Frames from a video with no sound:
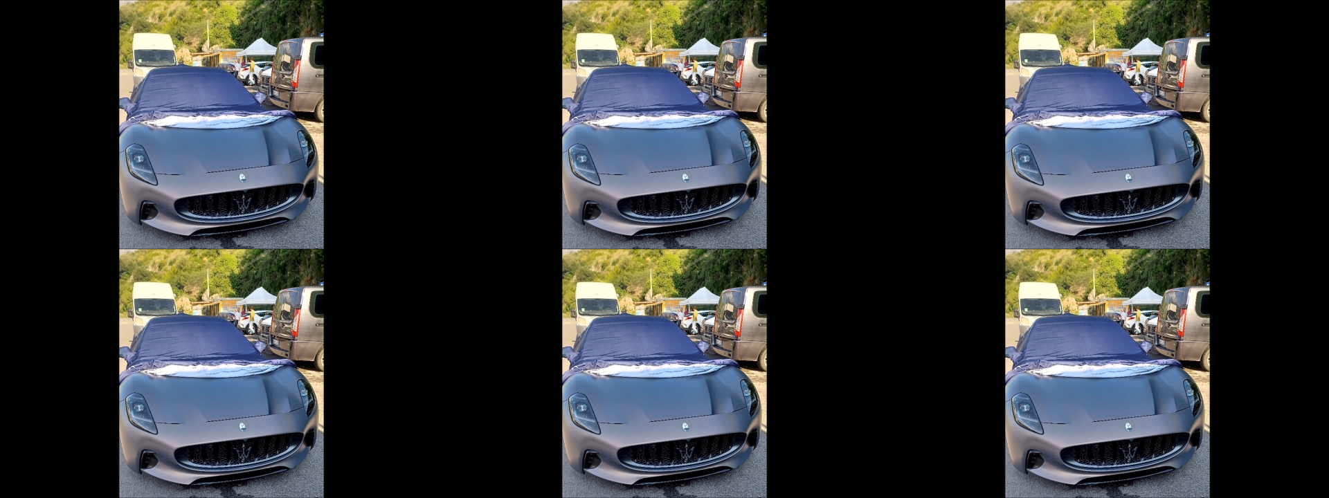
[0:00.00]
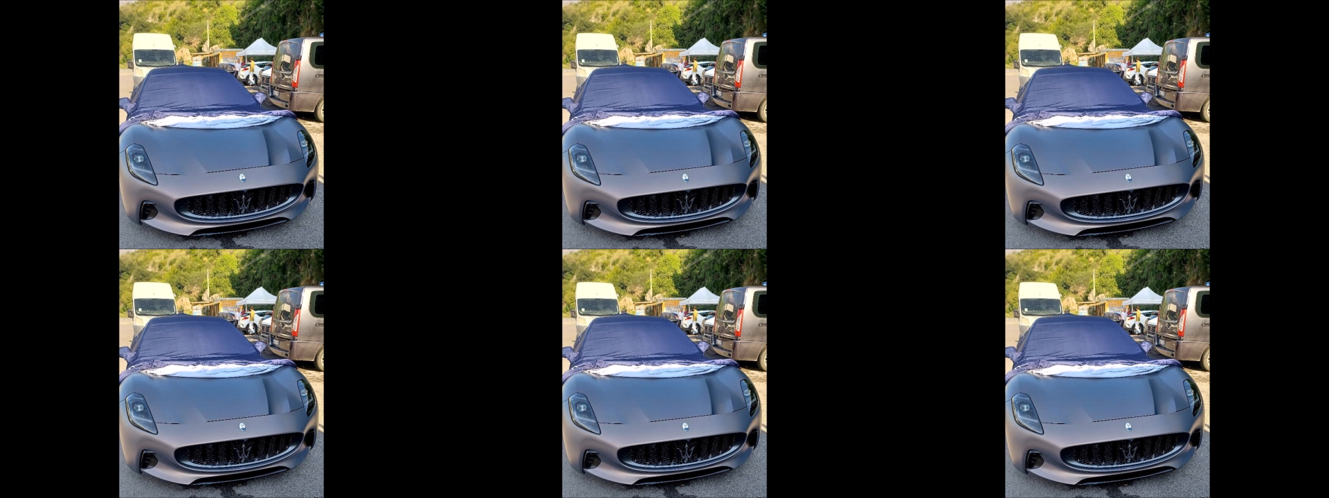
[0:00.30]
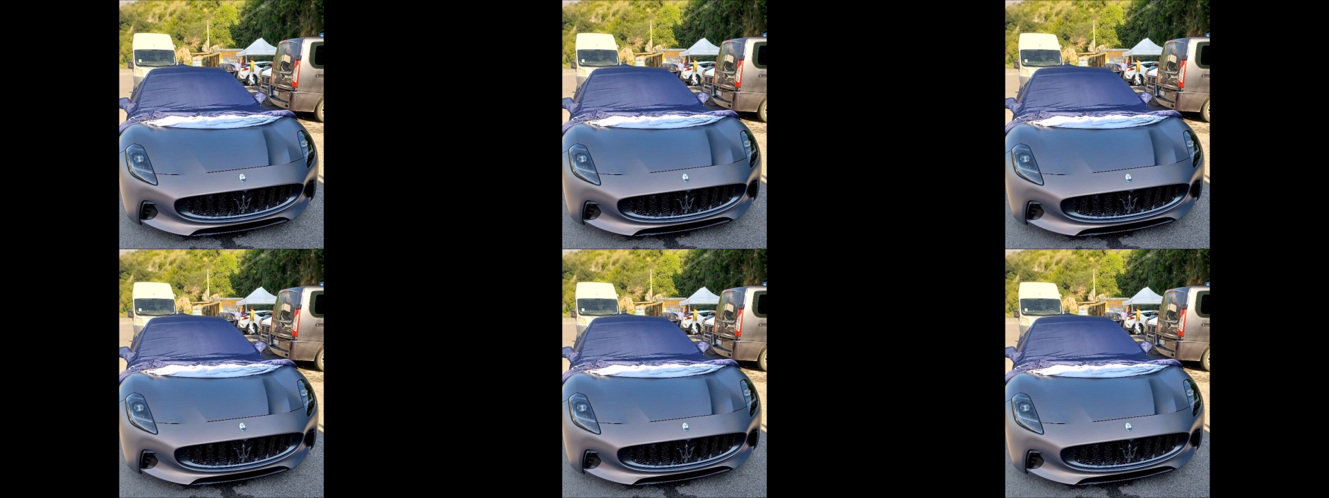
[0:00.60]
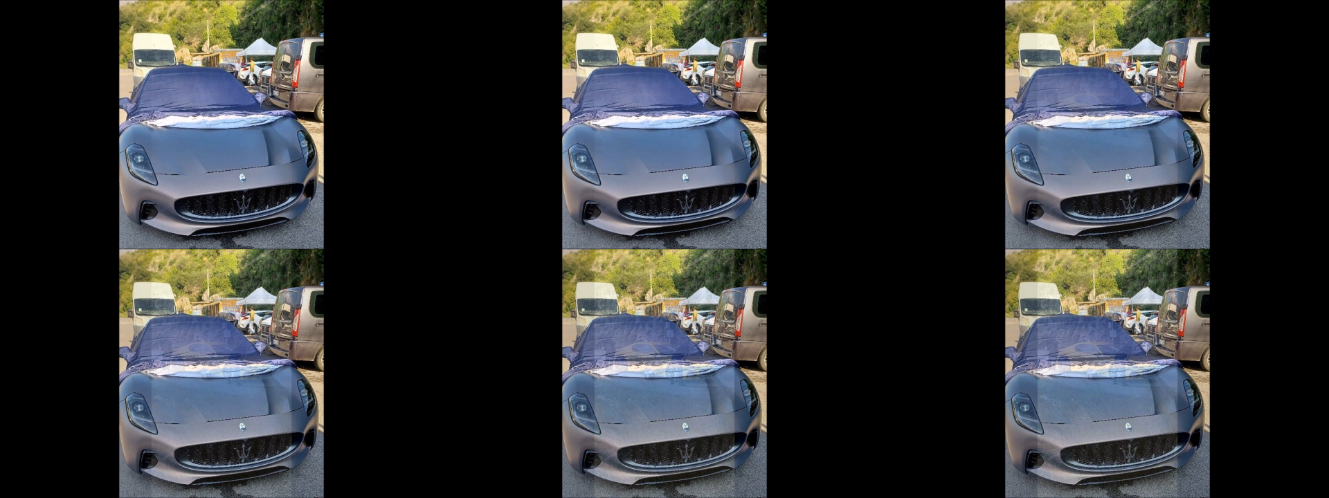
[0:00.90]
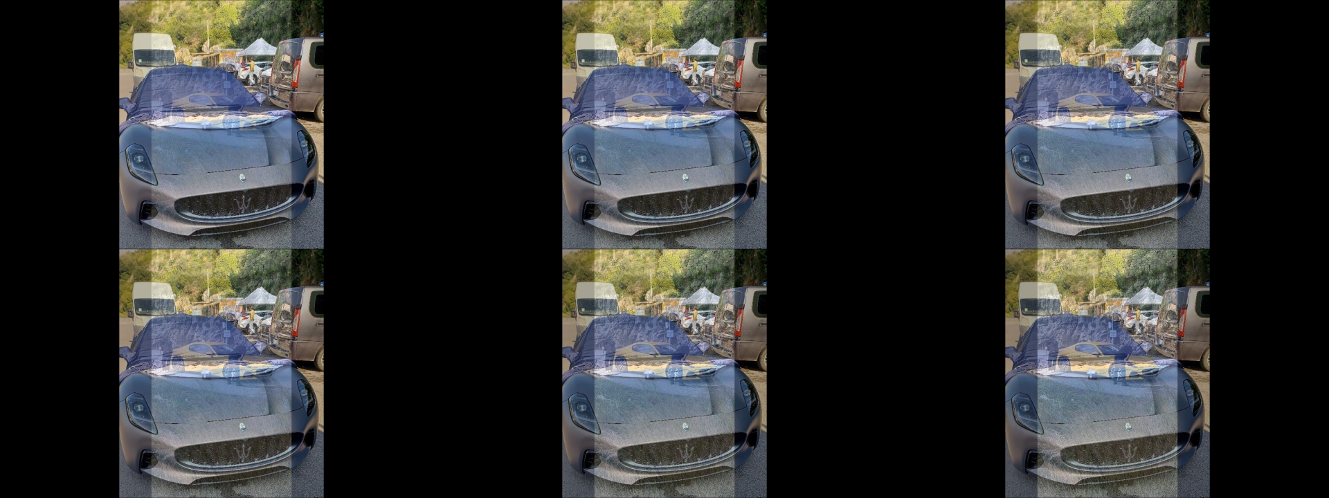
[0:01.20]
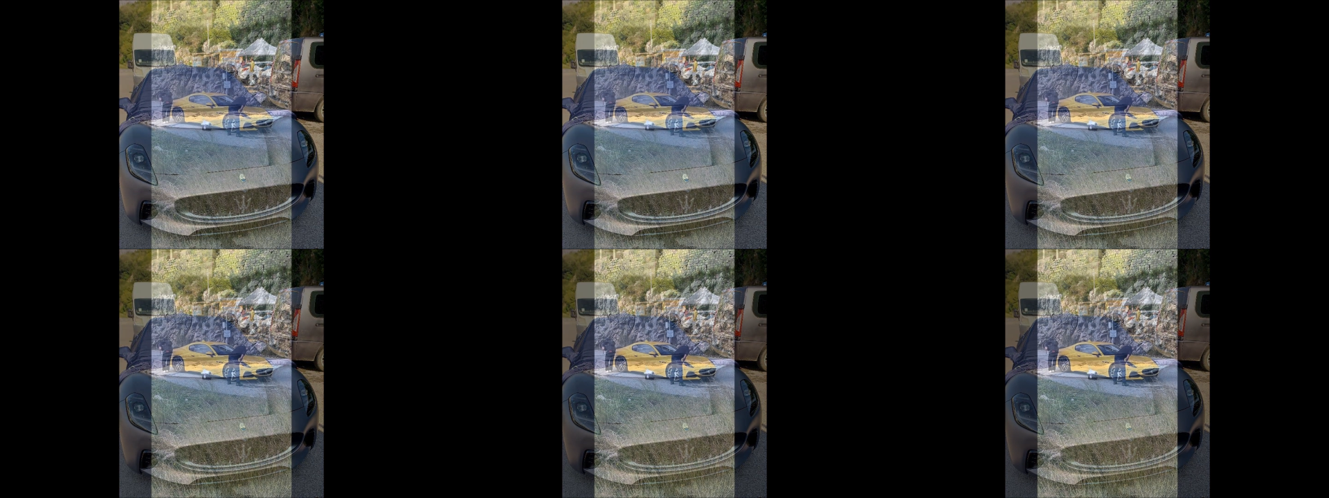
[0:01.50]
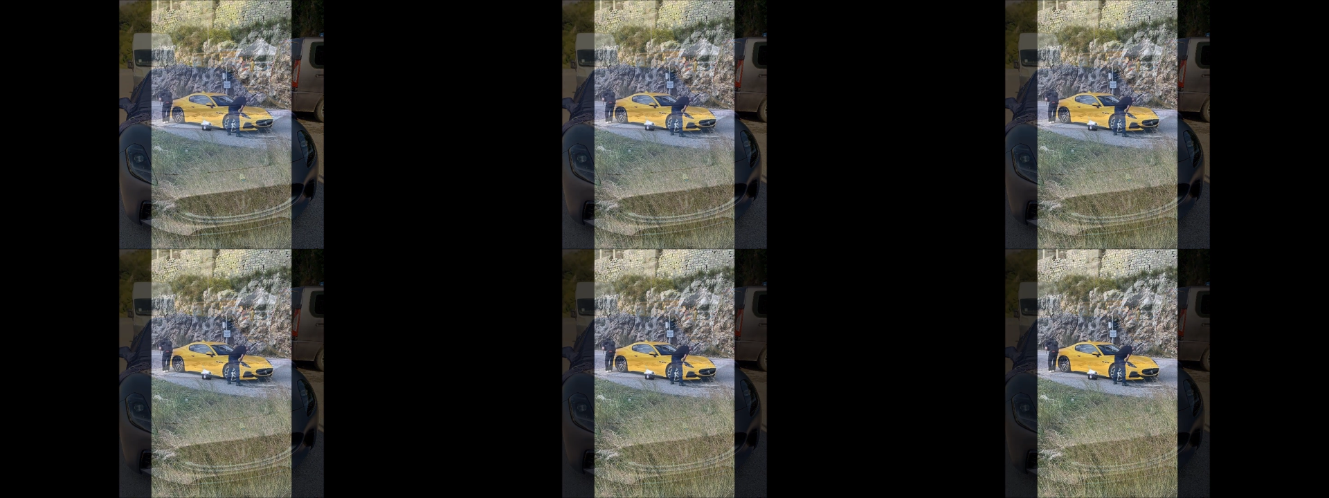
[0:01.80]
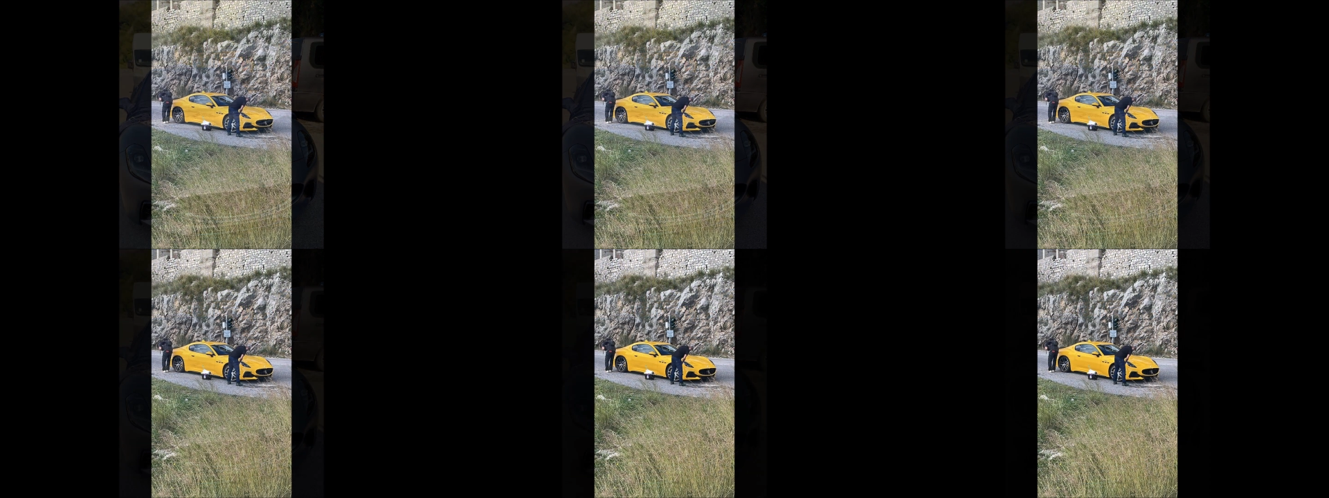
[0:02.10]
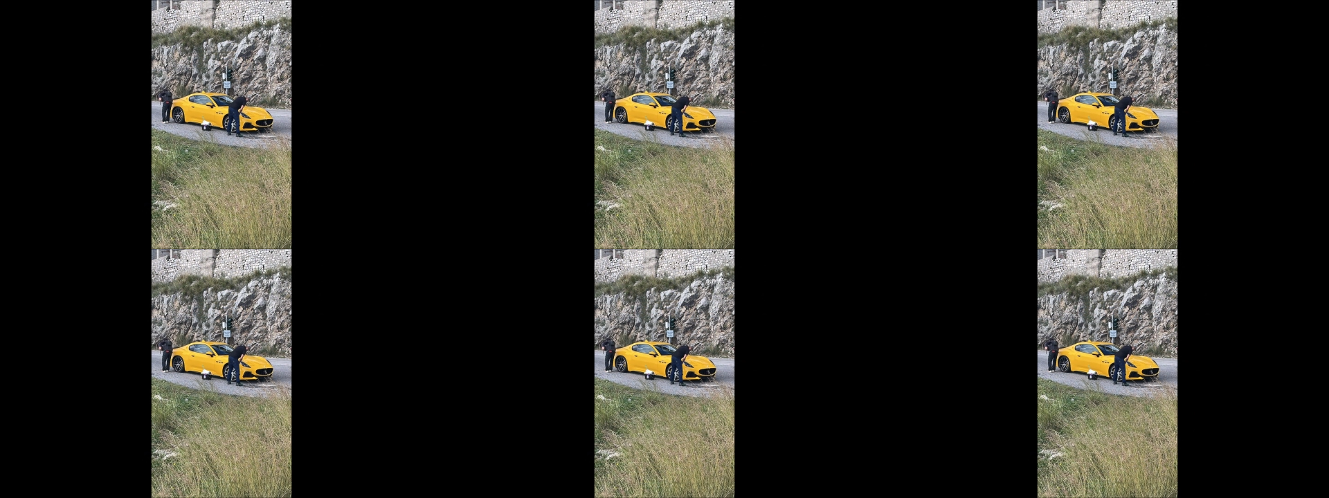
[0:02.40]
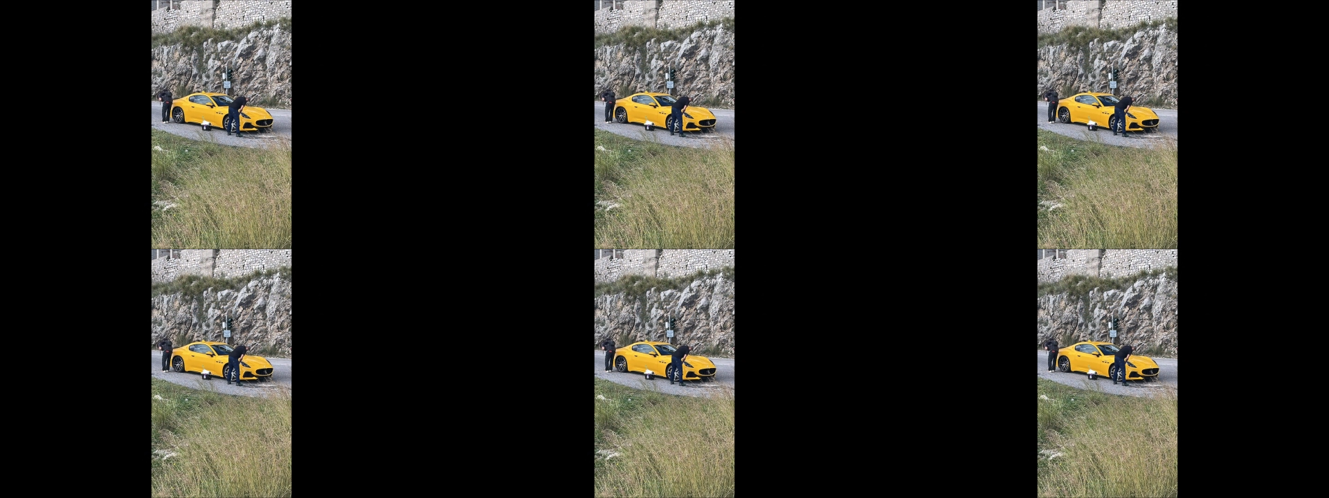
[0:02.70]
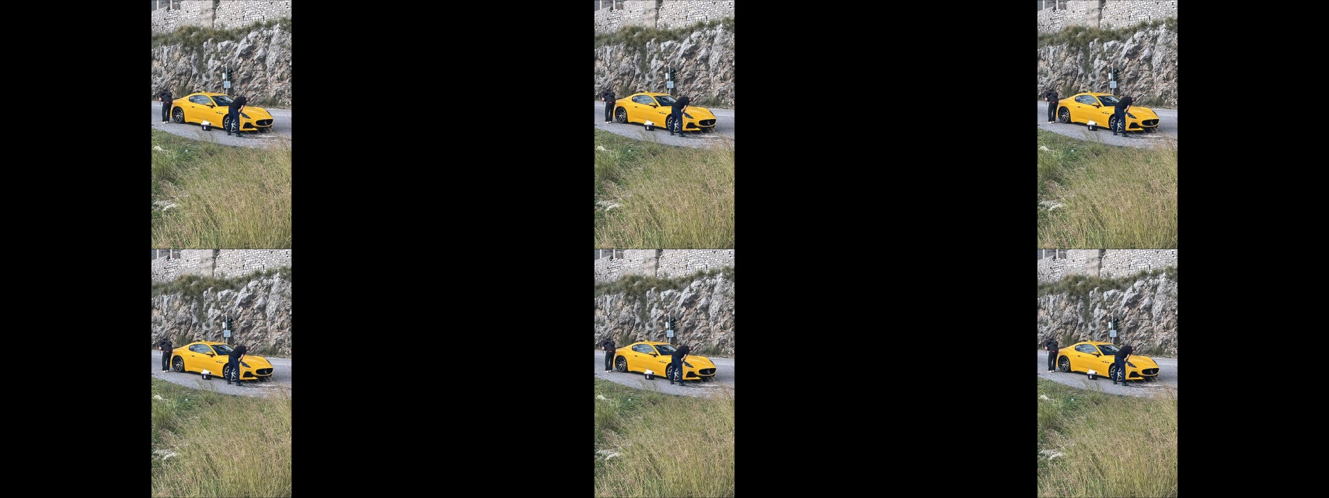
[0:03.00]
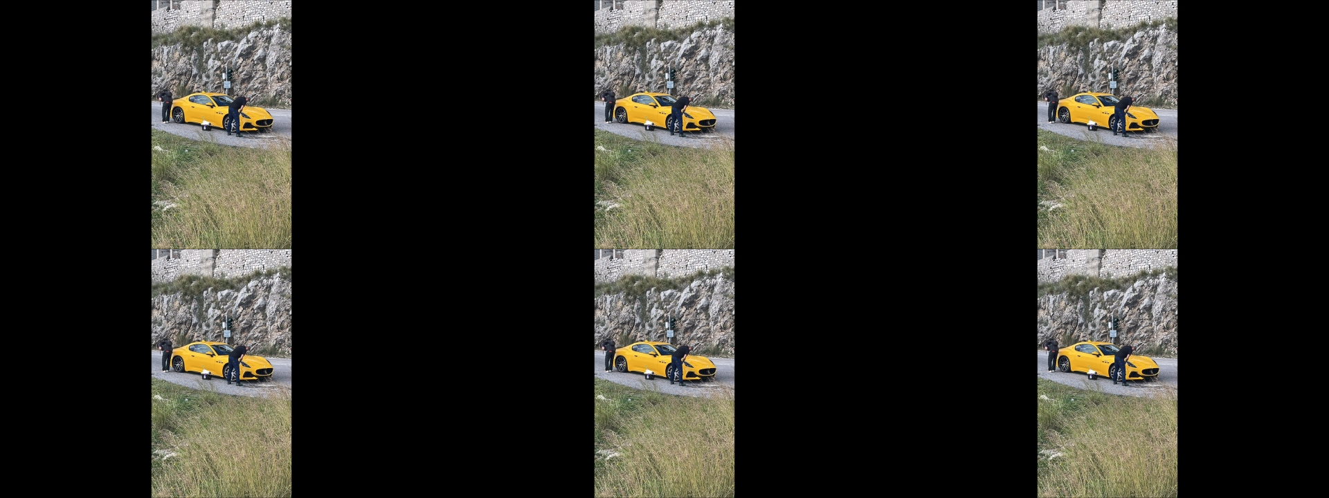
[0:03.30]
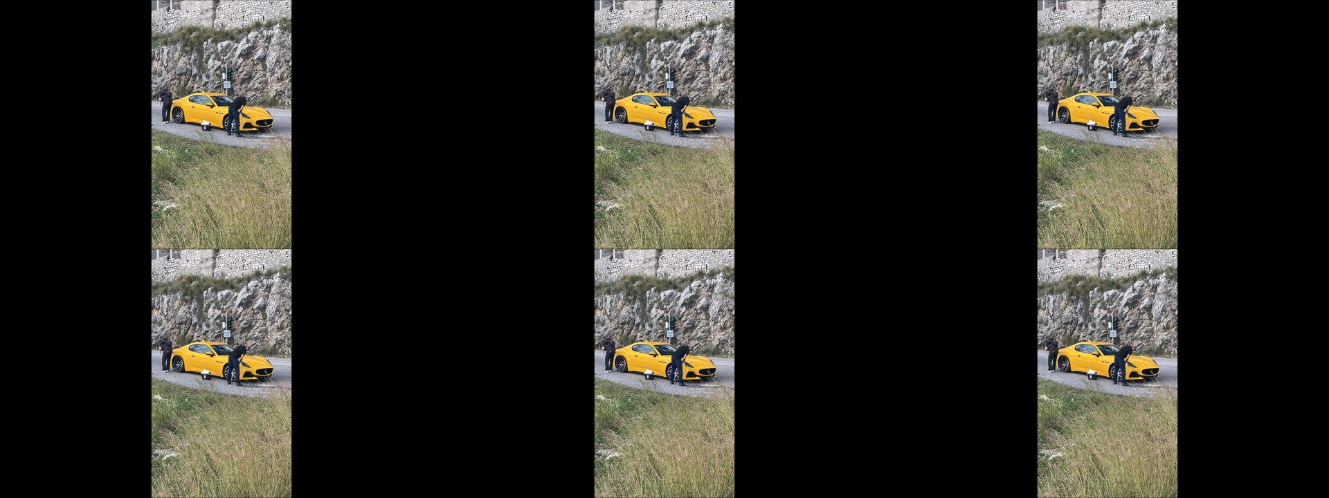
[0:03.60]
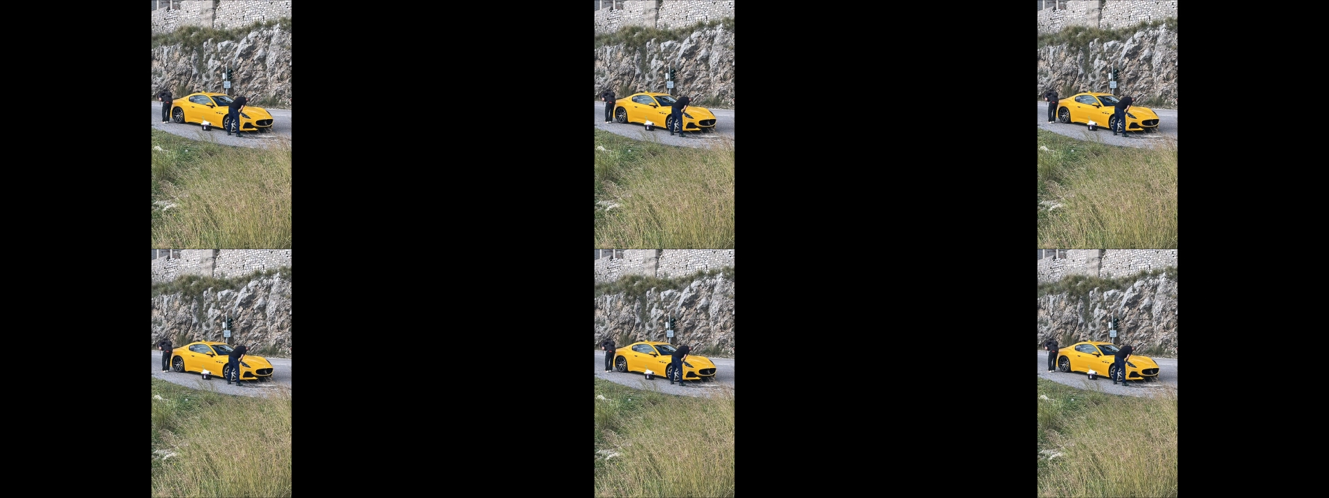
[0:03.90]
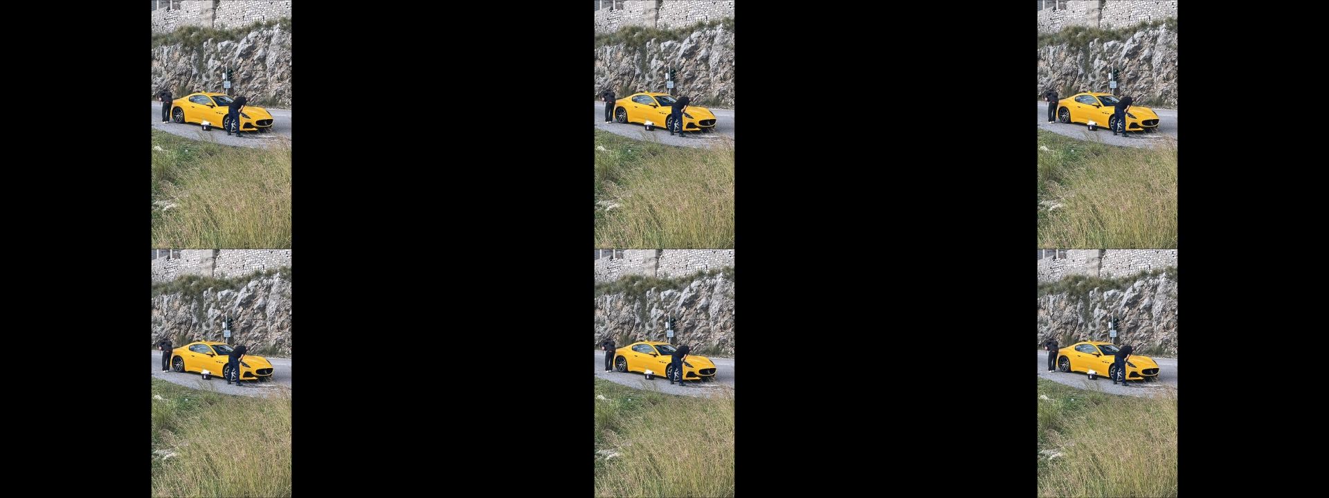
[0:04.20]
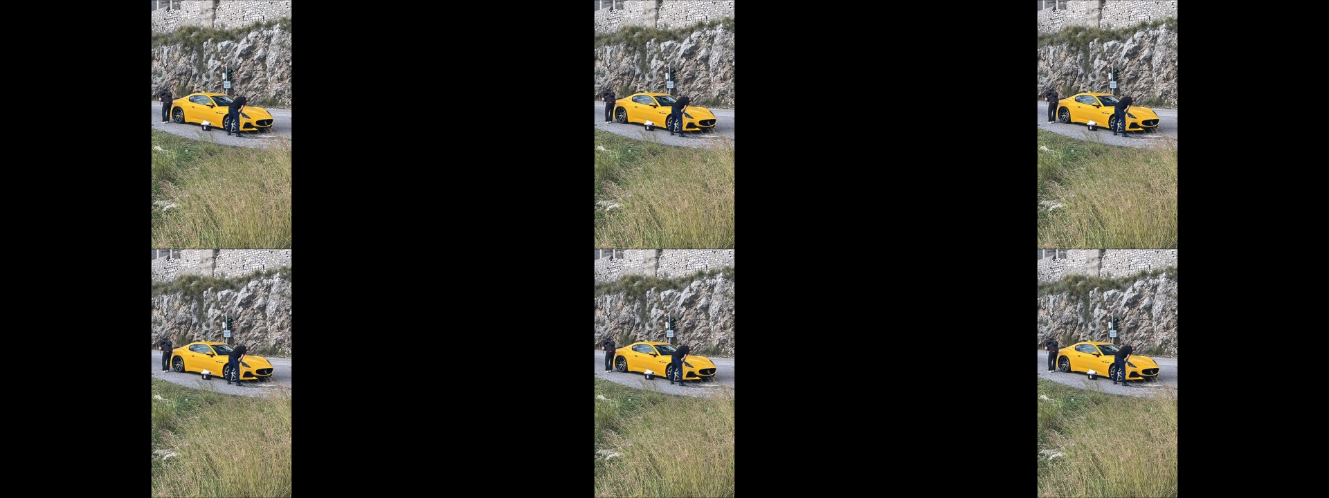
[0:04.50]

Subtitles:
(no speaker visible)